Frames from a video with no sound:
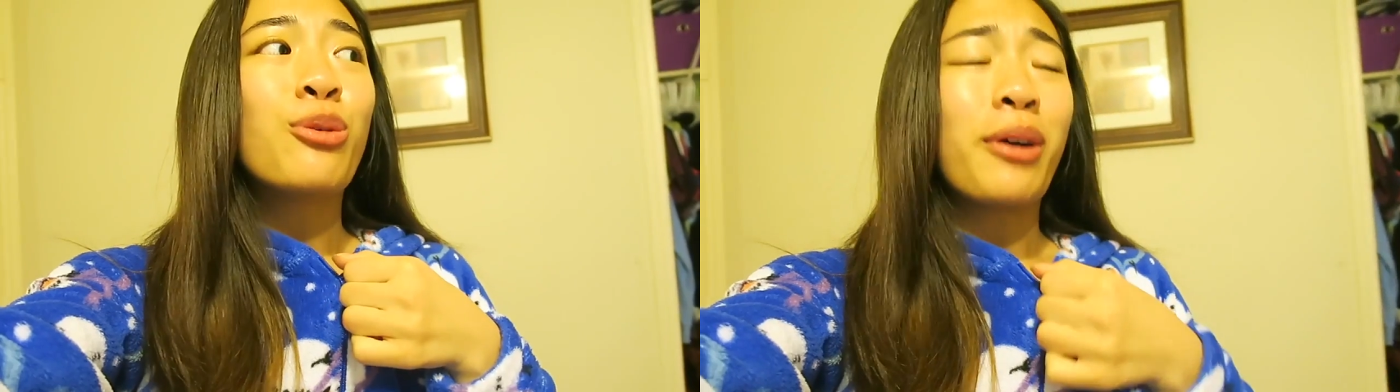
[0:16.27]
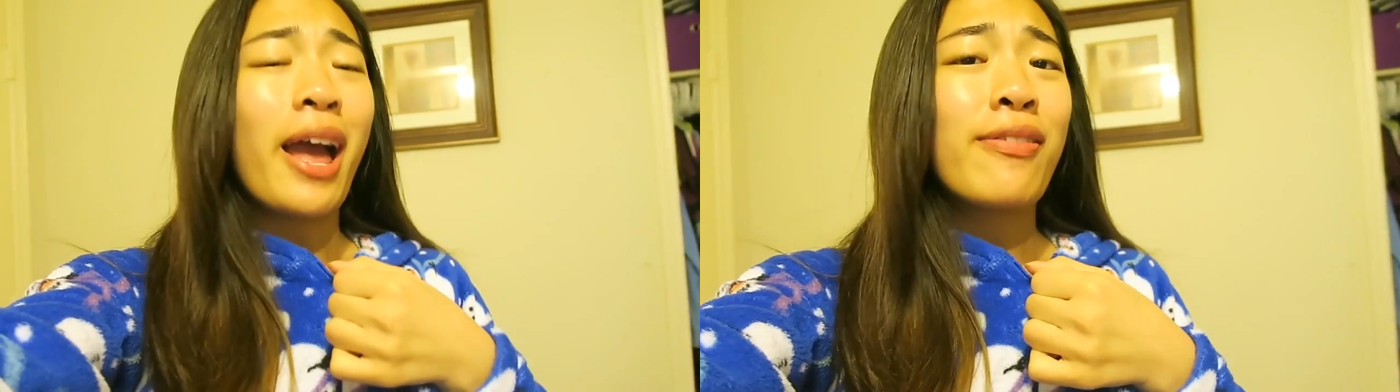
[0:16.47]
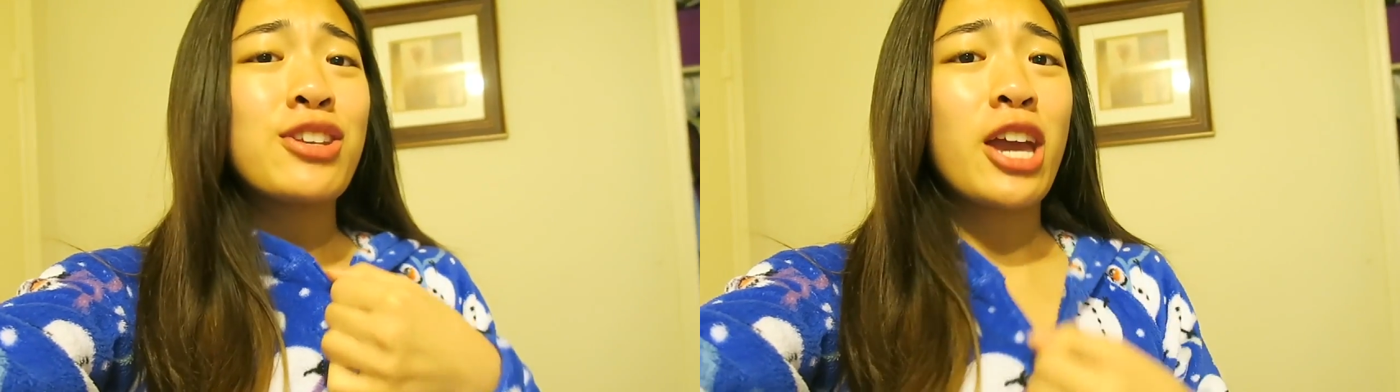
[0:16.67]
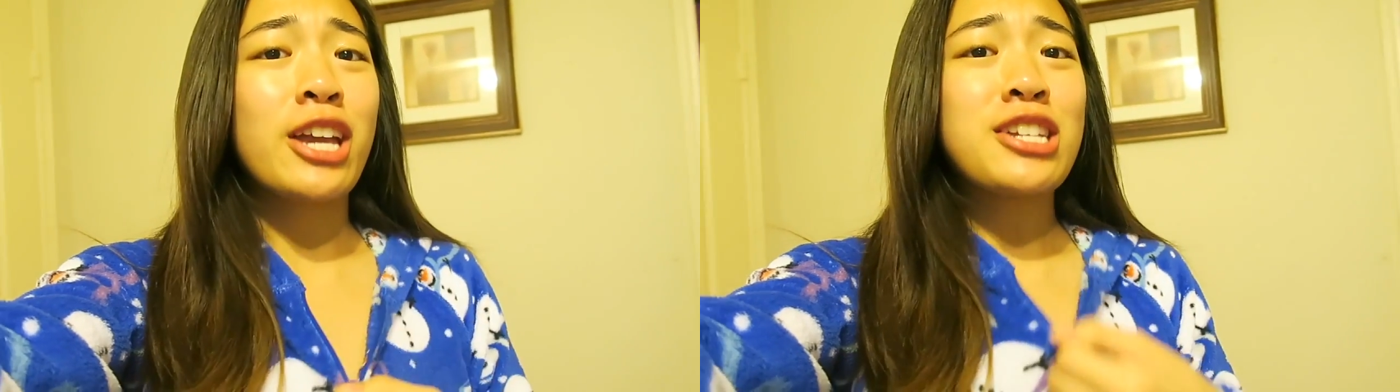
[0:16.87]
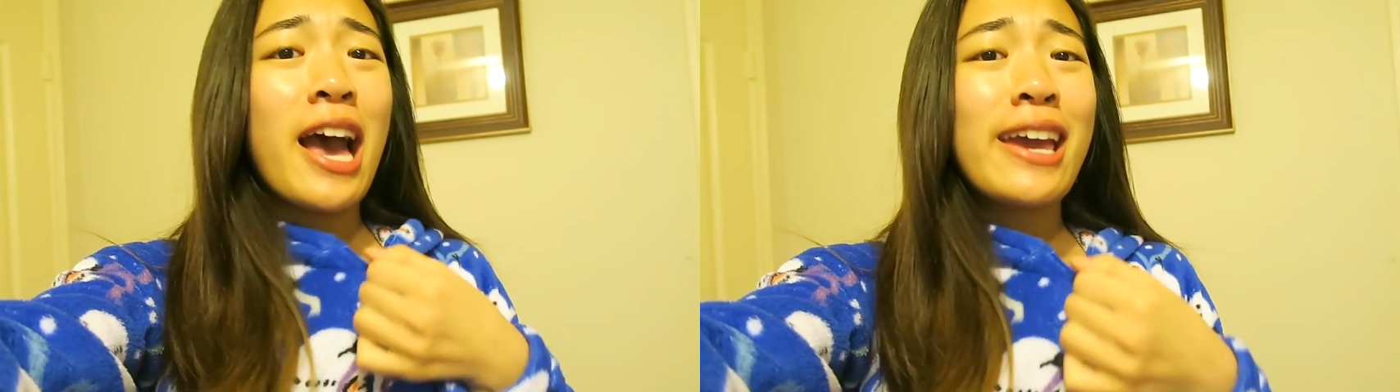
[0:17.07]
when I have to
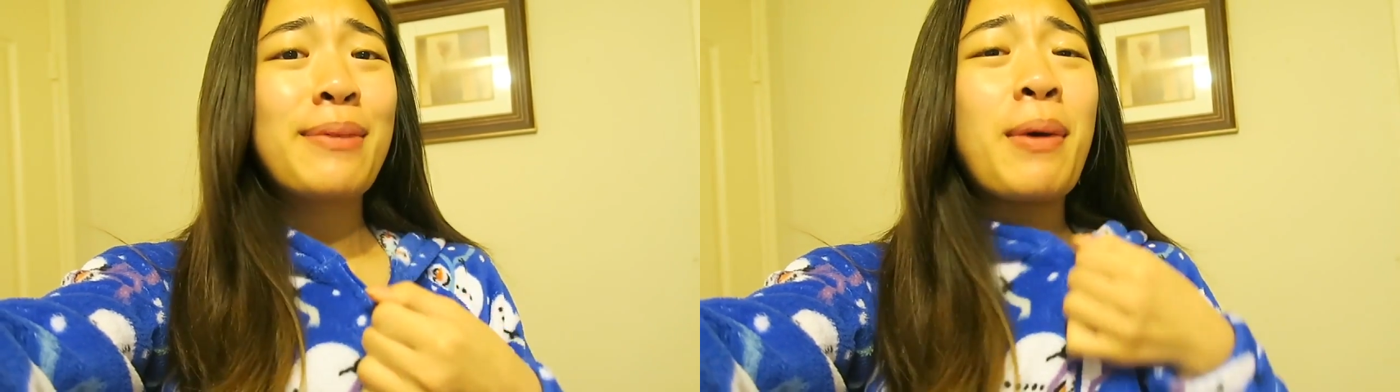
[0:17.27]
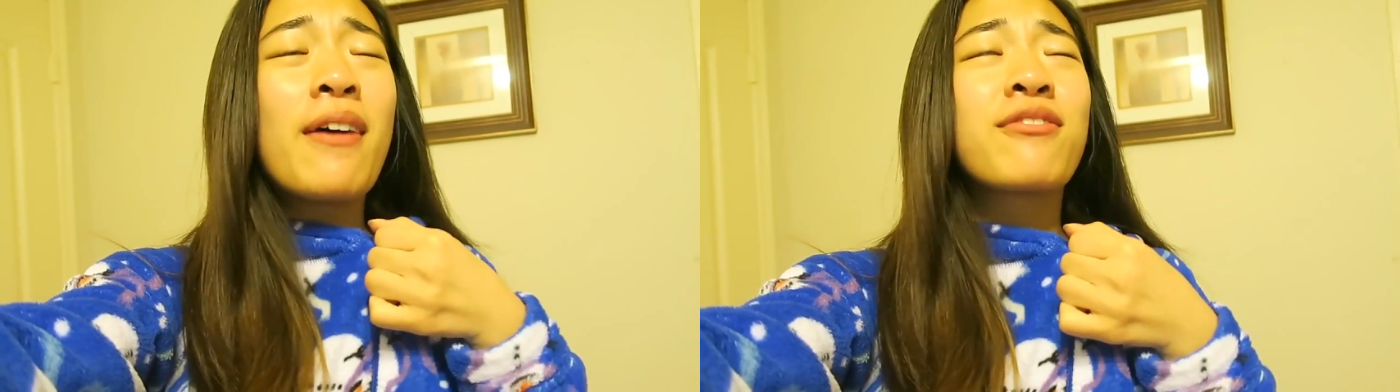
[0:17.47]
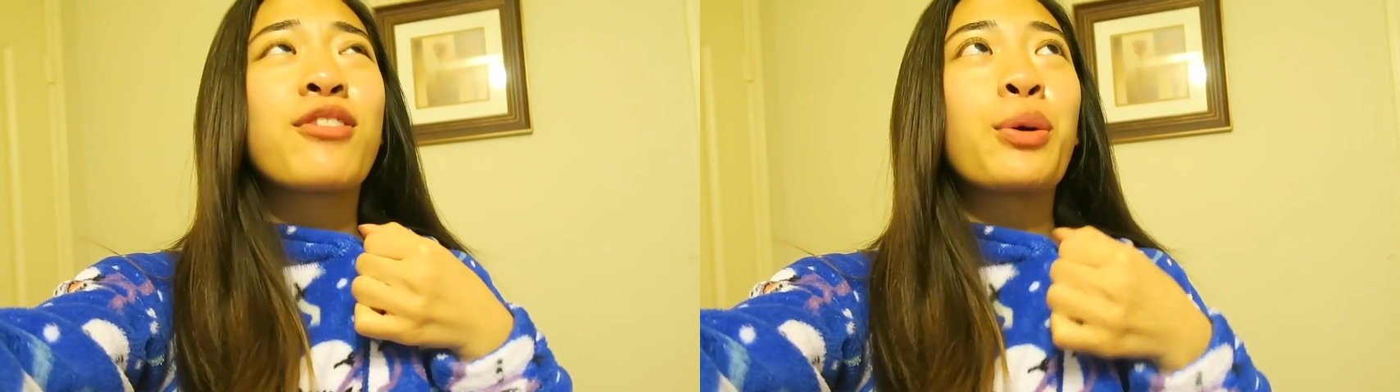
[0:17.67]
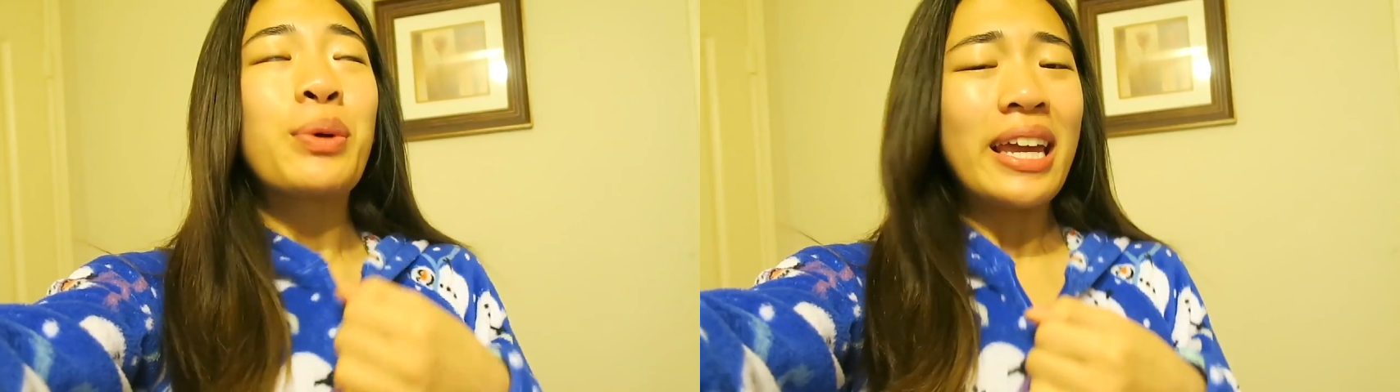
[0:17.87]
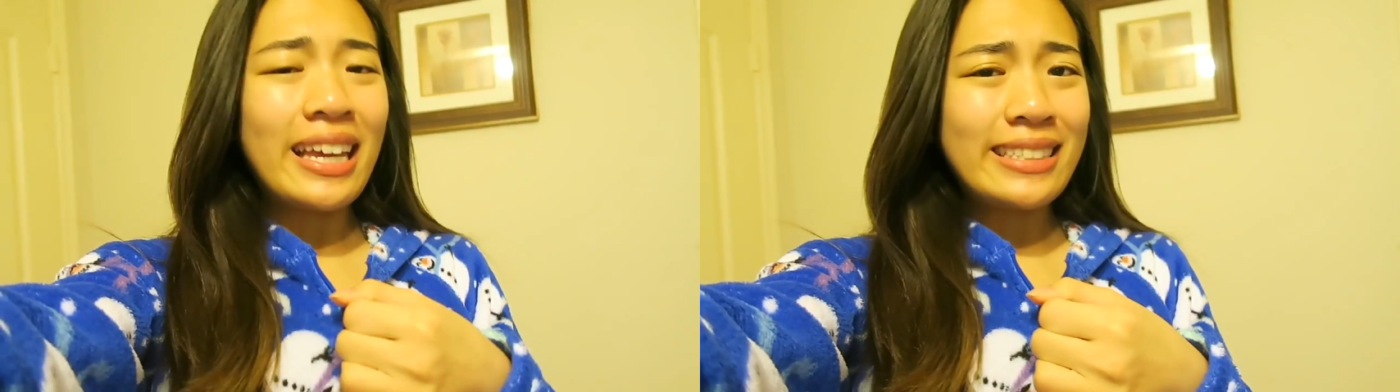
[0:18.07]
change, I am
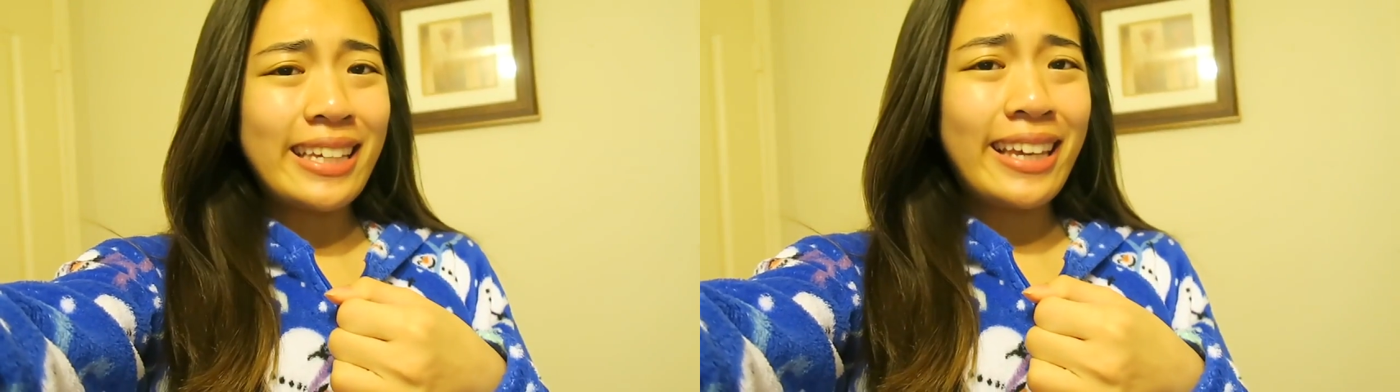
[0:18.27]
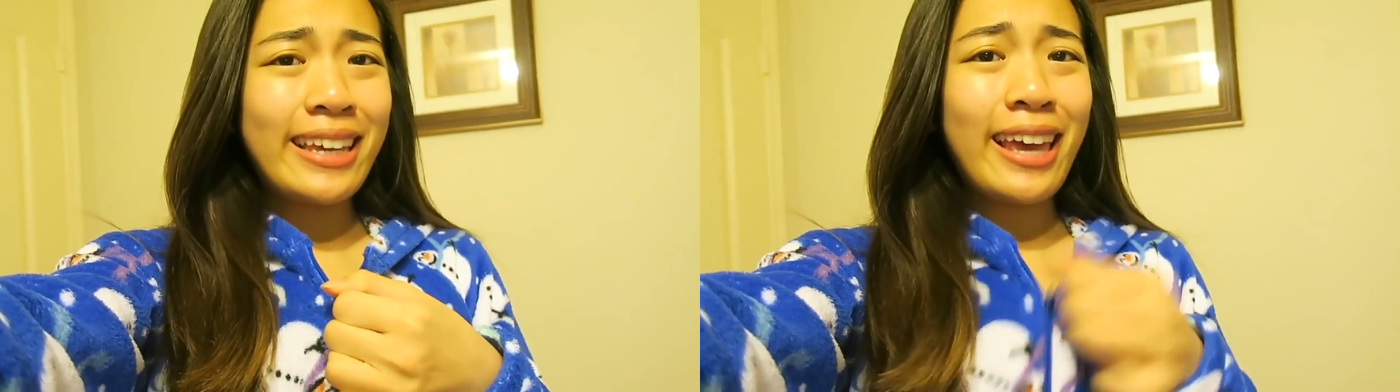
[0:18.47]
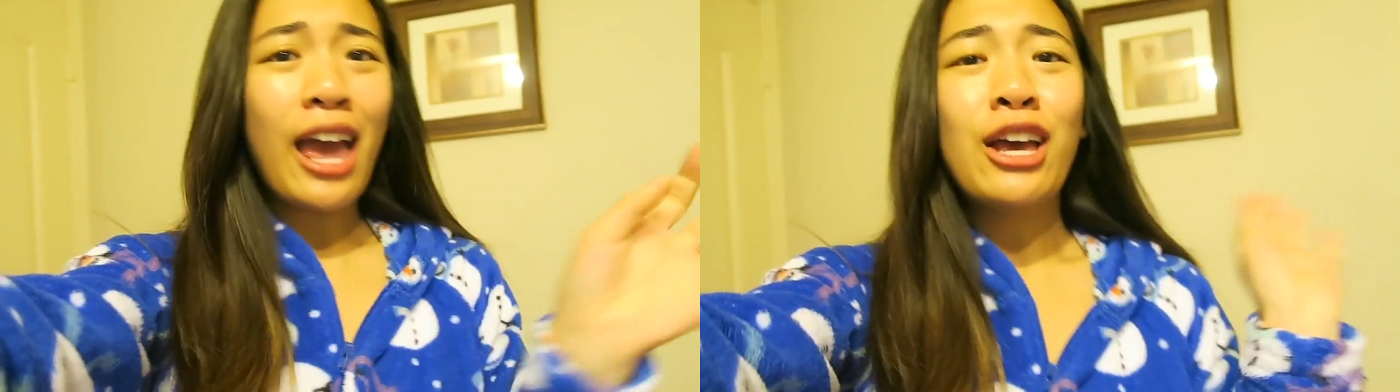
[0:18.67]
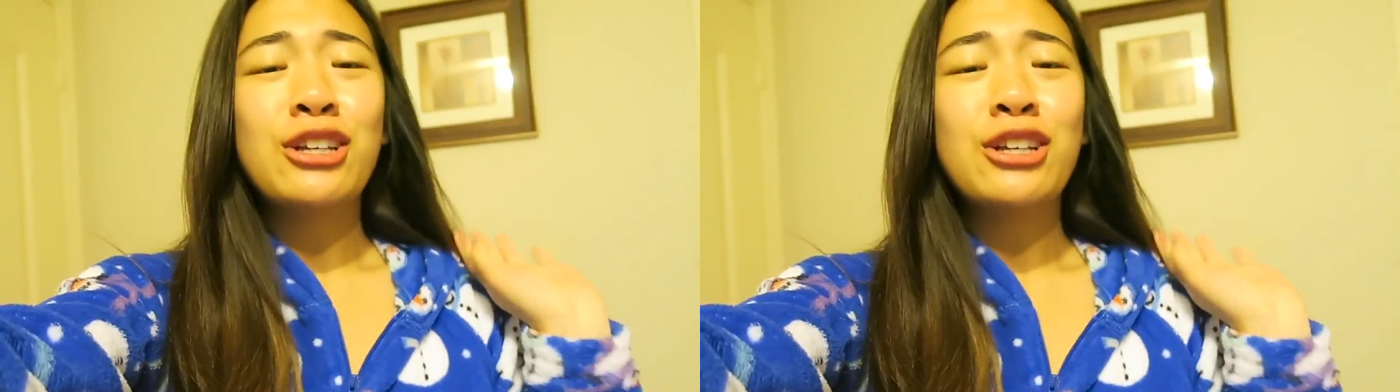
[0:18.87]
freezing.